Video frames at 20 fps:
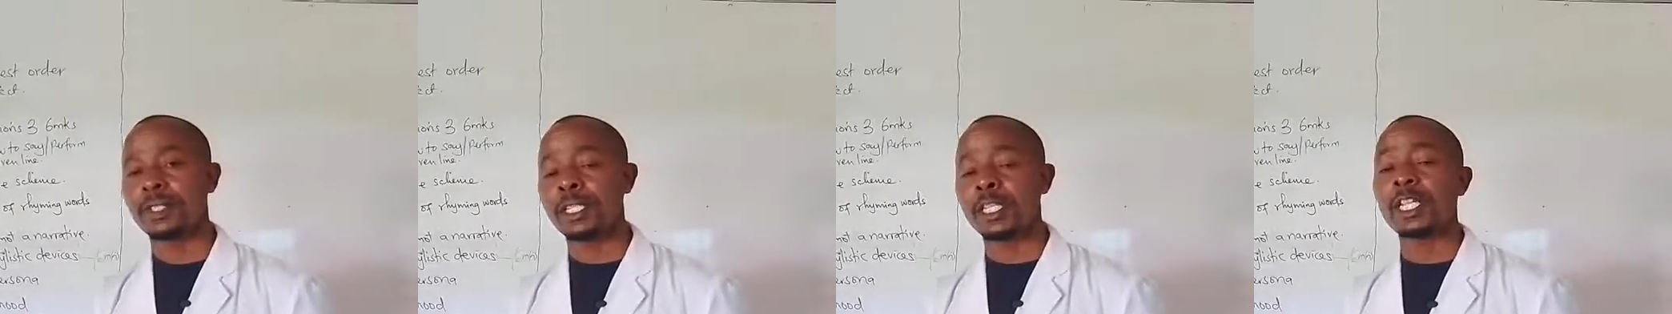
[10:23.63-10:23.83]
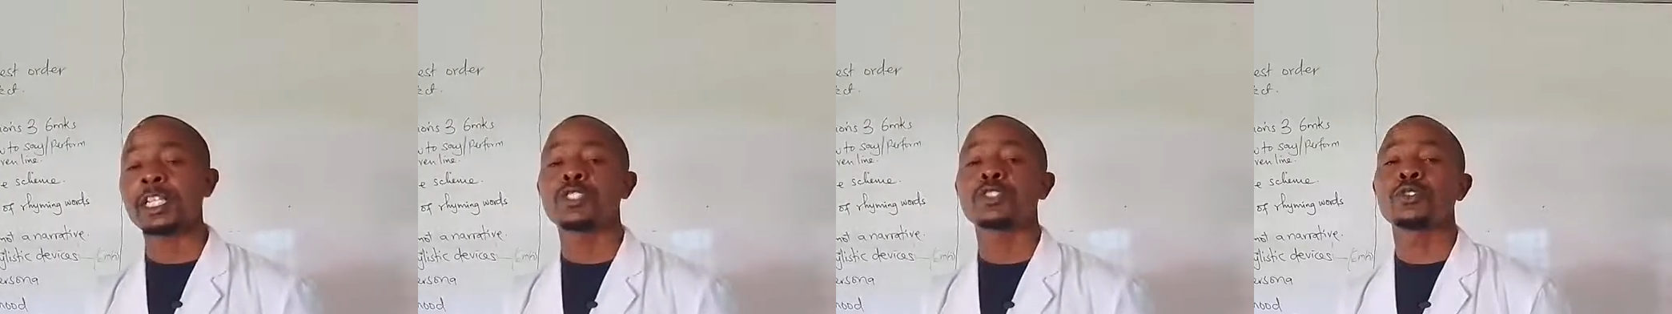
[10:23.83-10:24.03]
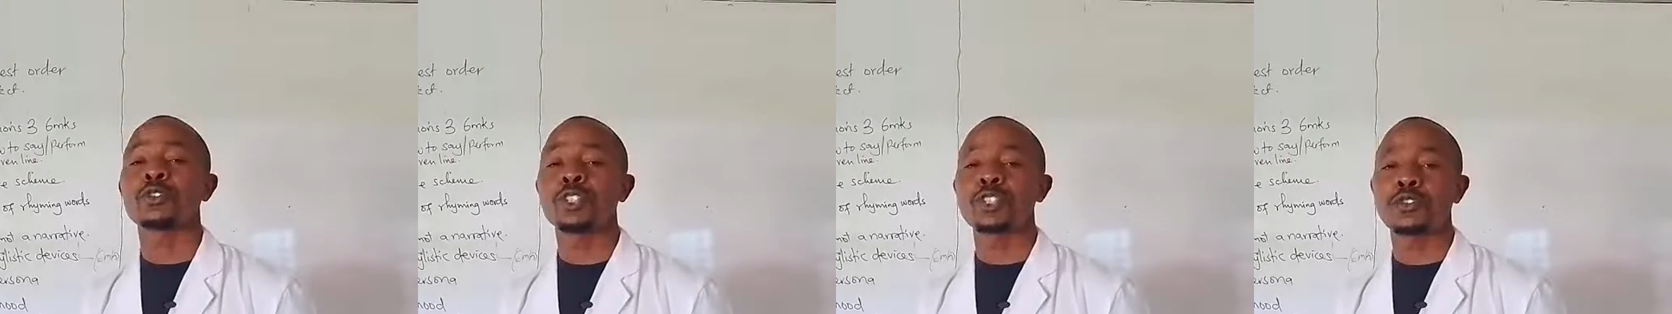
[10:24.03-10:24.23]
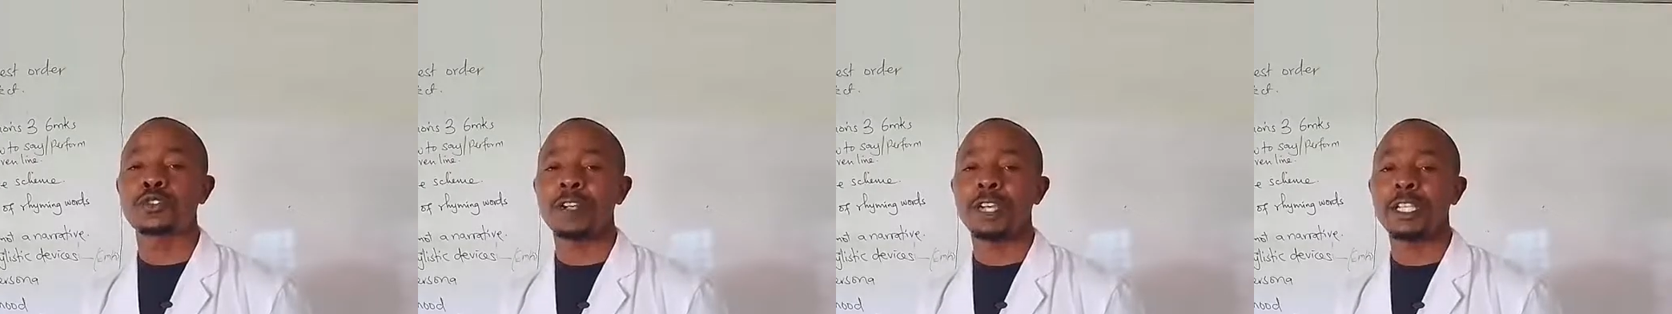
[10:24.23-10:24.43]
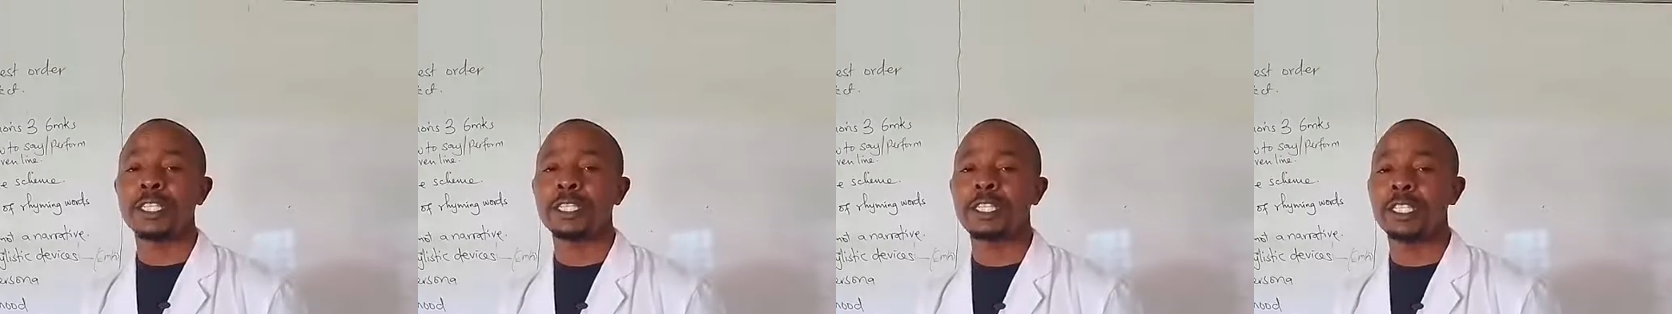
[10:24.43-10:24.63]
get
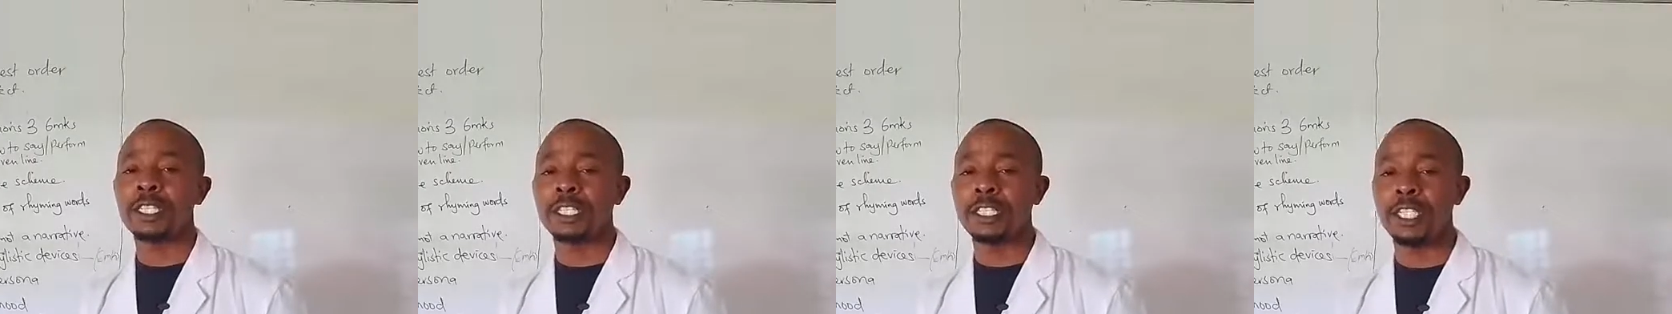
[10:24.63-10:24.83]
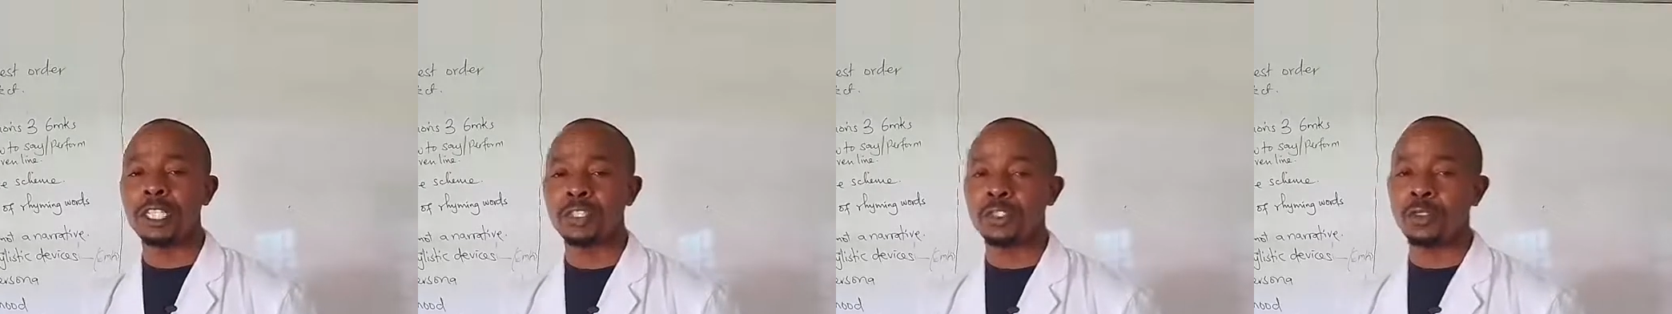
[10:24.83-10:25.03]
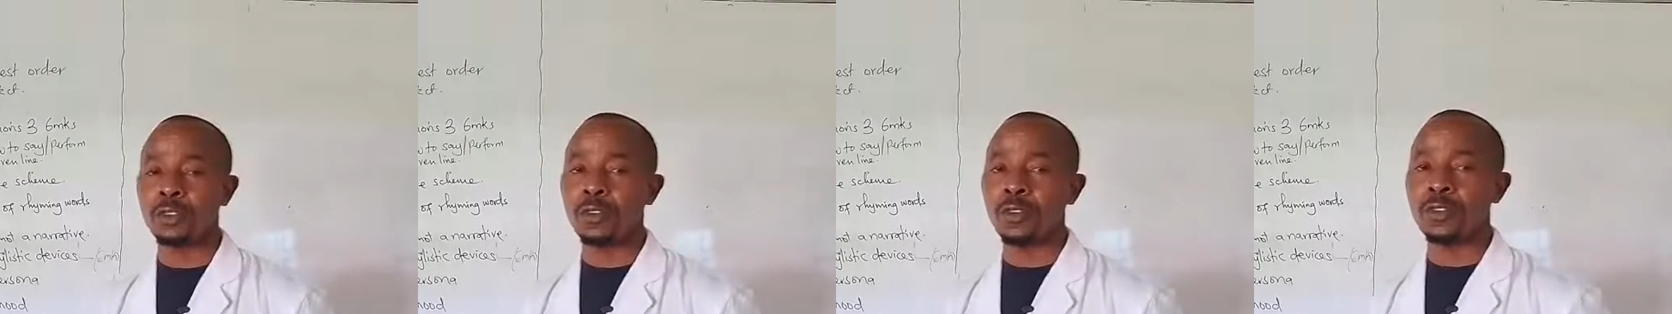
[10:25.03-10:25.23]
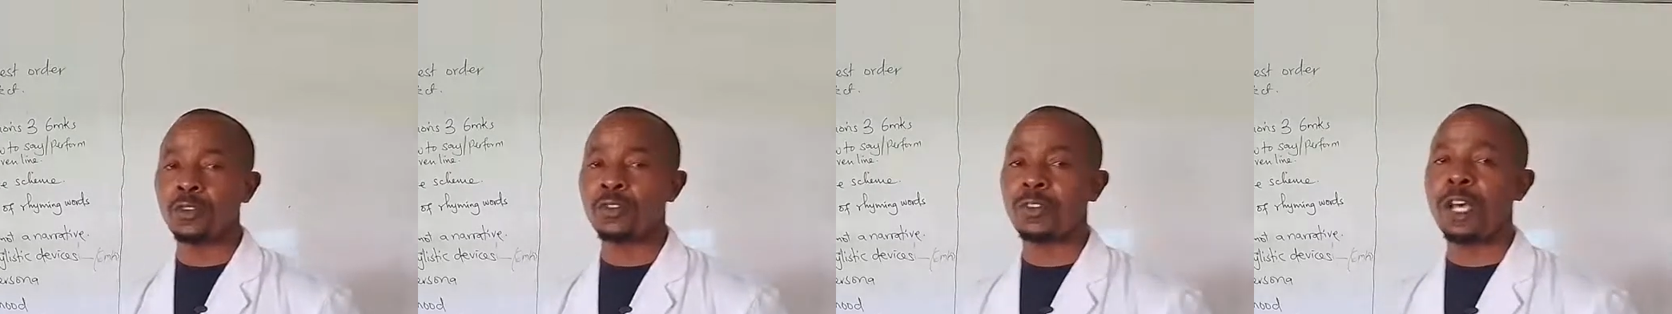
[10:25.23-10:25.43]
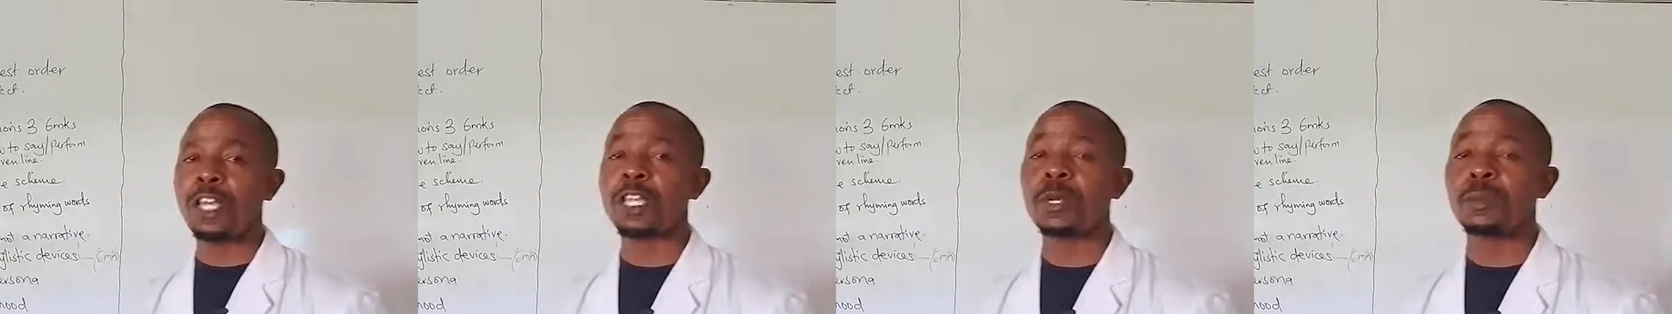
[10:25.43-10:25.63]
notified in case of
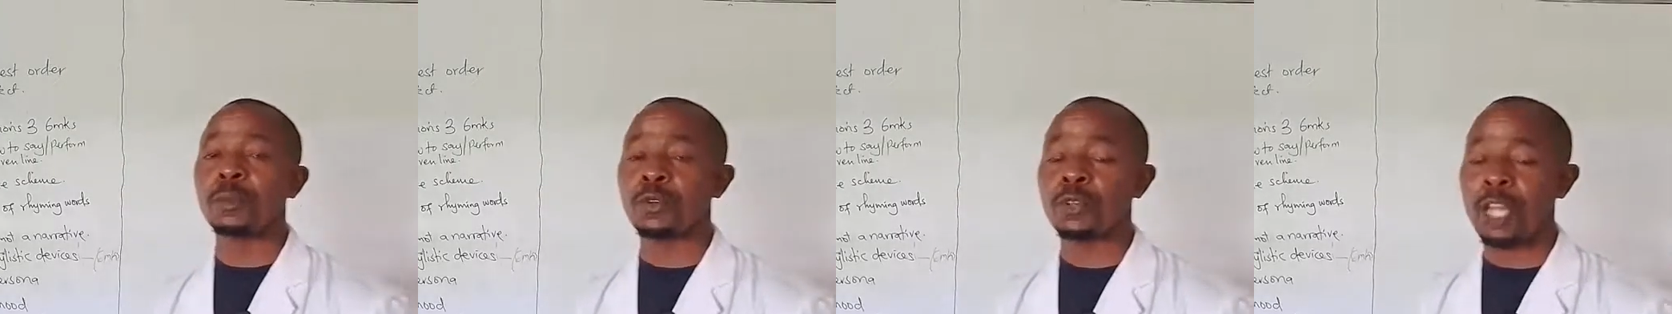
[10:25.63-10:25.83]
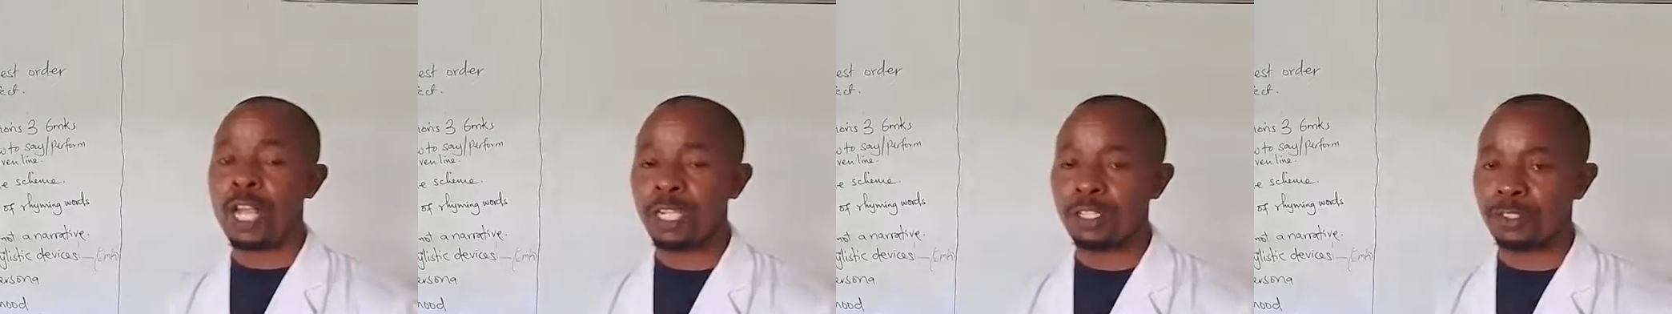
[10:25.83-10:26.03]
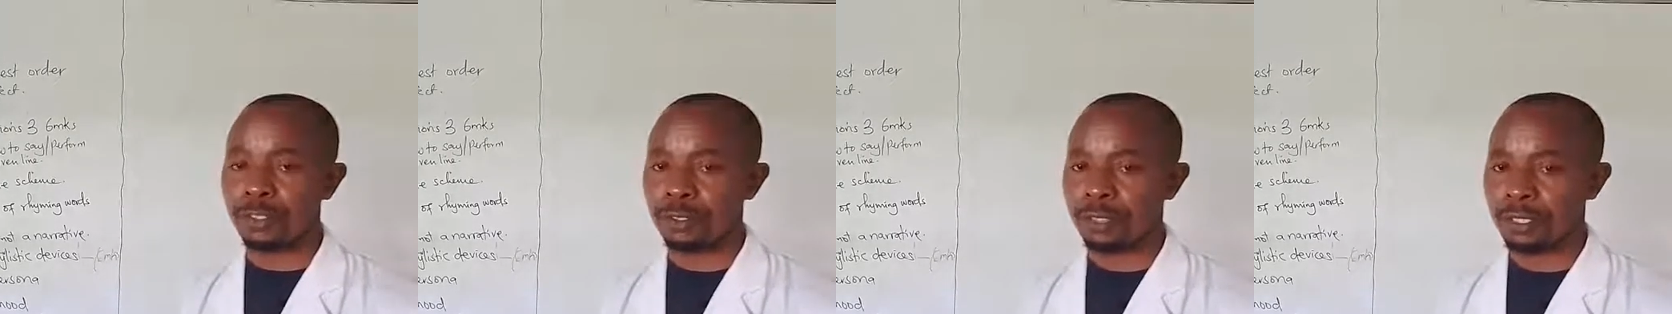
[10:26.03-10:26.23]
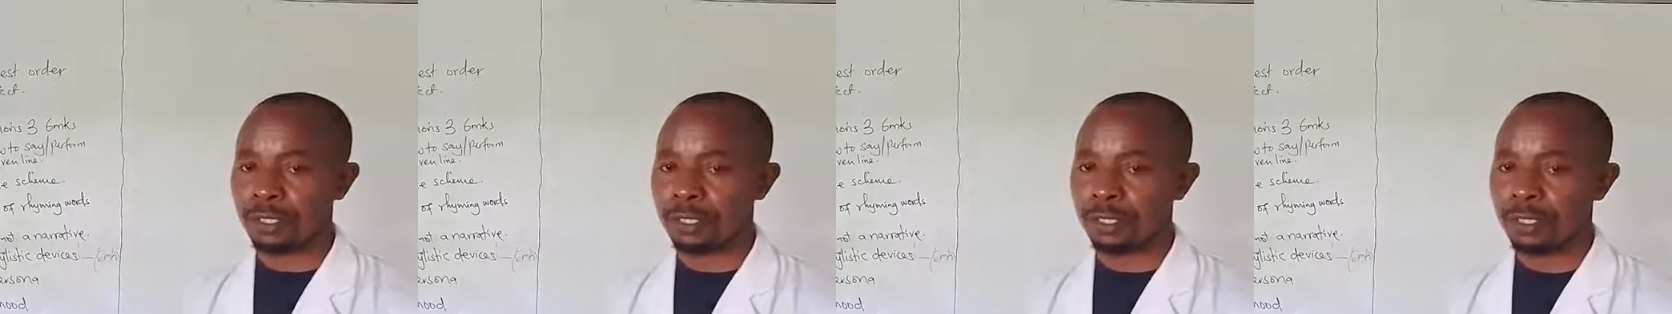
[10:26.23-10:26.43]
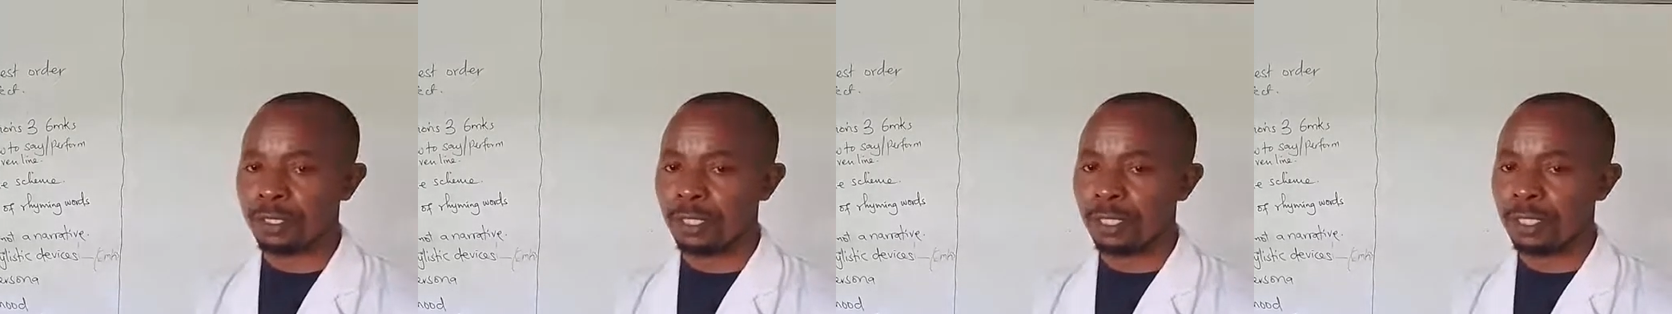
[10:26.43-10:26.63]
other
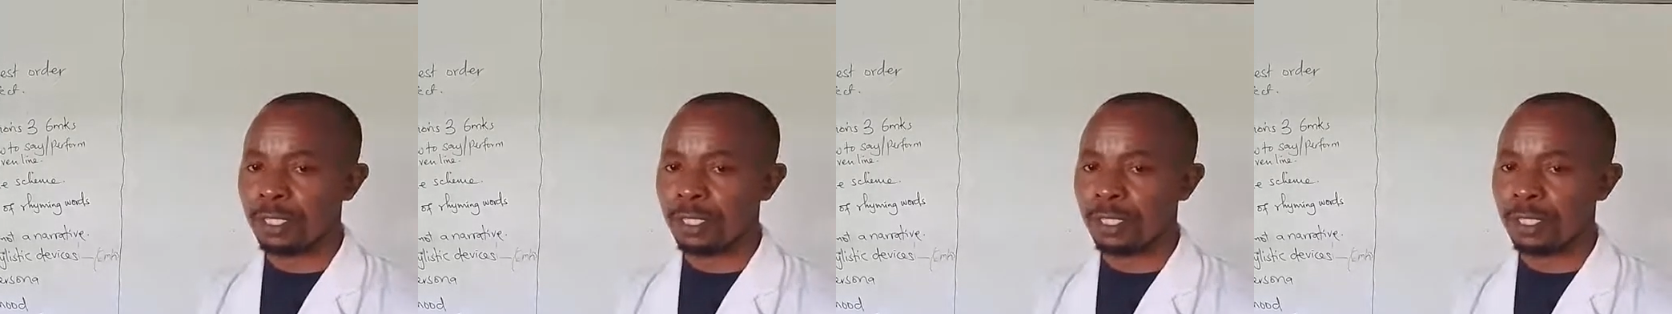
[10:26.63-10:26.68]
productions.